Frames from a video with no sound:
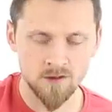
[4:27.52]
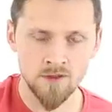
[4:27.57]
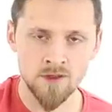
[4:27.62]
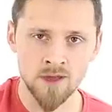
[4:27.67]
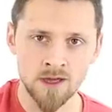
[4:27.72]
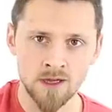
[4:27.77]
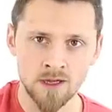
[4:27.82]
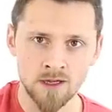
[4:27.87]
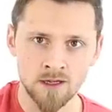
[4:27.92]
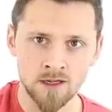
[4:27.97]

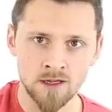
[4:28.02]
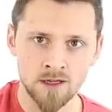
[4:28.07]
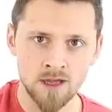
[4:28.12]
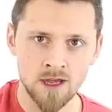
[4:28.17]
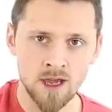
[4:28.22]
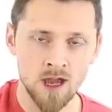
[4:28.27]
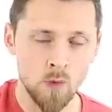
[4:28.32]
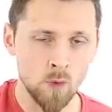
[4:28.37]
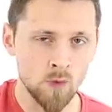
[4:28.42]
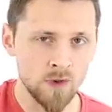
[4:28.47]
There.
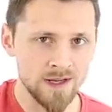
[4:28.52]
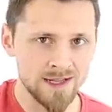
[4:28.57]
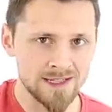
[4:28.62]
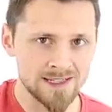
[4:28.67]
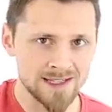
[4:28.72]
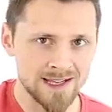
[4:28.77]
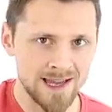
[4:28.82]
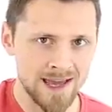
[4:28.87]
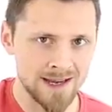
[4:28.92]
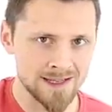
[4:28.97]
We'll need
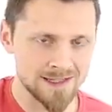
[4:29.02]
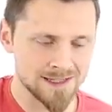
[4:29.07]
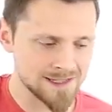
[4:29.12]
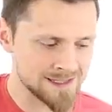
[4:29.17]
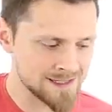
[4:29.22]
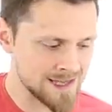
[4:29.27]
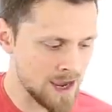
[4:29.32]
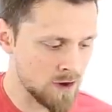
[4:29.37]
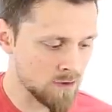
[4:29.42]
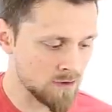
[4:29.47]
to get it to
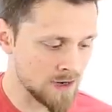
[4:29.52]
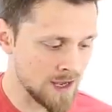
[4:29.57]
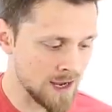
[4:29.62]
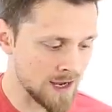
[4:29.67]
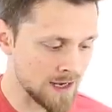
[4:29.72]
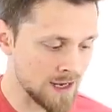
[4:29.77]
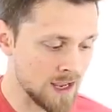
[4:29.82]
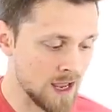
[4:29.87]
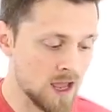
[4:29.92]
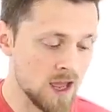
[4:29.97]
sound
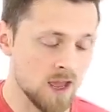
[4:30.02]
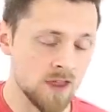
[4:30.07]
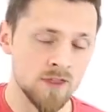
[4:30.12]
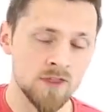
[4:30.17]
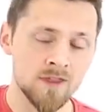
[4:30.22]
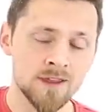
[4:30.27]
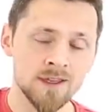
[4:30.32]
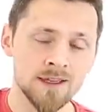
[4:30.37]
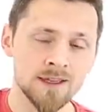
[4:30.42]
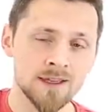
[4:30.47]
like
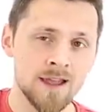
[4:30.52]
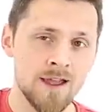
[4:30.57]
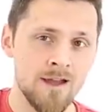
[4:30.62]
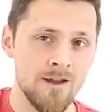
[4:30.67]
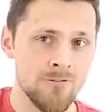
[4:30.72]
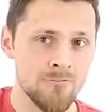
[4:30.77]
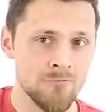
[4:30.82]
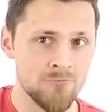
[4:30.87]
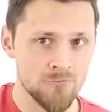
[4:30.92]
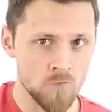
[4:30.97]
the
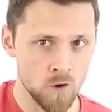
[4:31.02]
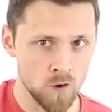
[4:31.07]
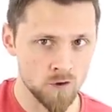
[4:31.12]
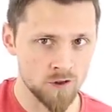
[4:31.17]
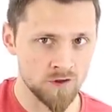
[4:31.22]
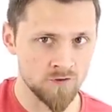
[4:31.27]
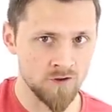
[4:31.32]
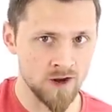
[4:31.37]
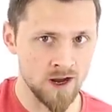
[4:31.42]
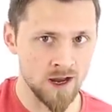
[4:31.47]

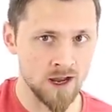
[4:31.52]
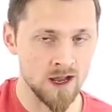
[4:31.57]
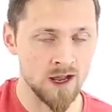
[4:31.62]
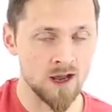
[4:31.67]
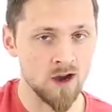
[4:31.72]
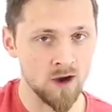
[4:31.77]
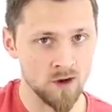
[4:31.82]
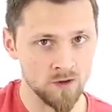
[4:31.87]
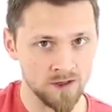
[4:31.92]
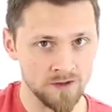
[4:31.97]
fourth fret
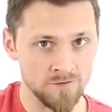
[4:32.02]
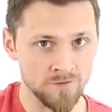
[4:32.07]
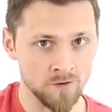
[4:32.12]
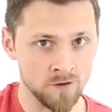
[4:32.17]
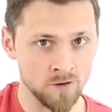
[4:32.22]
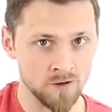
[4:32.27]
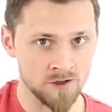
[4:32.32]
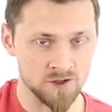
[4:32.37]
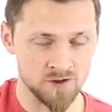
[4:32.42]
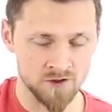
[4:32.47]
on the
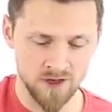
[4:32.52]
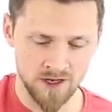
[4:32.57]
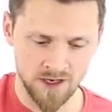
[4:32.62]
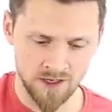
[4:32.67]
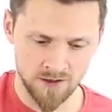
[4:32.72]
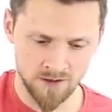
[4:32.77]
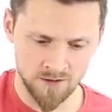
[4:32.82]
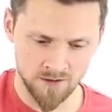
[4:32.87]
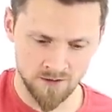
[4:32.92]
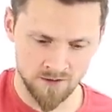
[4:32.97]
fourth string.